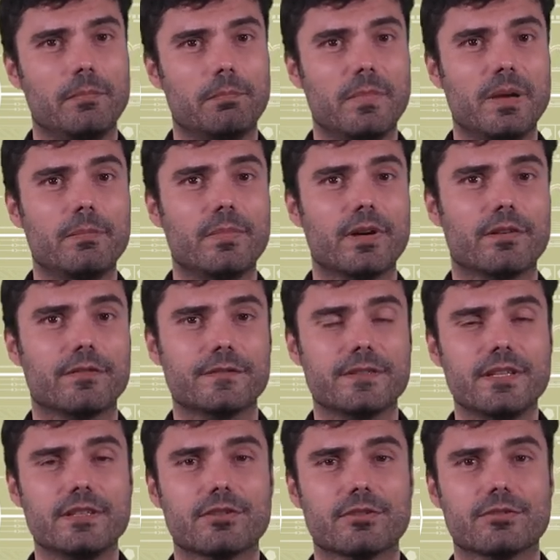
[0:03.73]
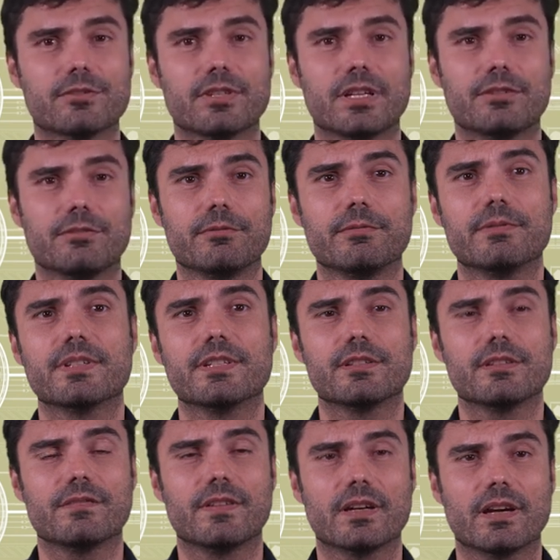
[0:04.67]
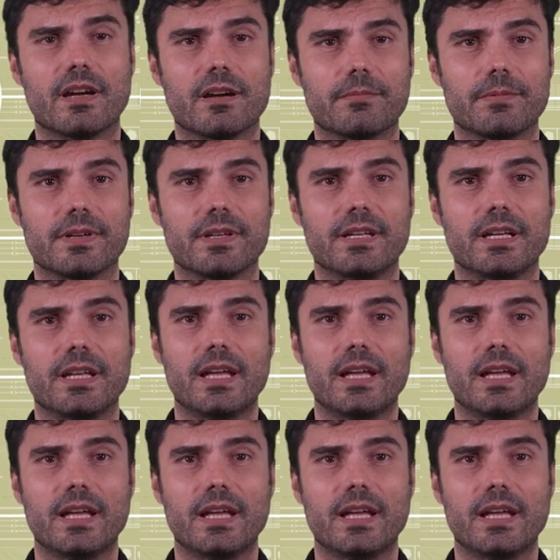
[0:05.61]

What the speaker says: member of Cintrus at the University of Algarve,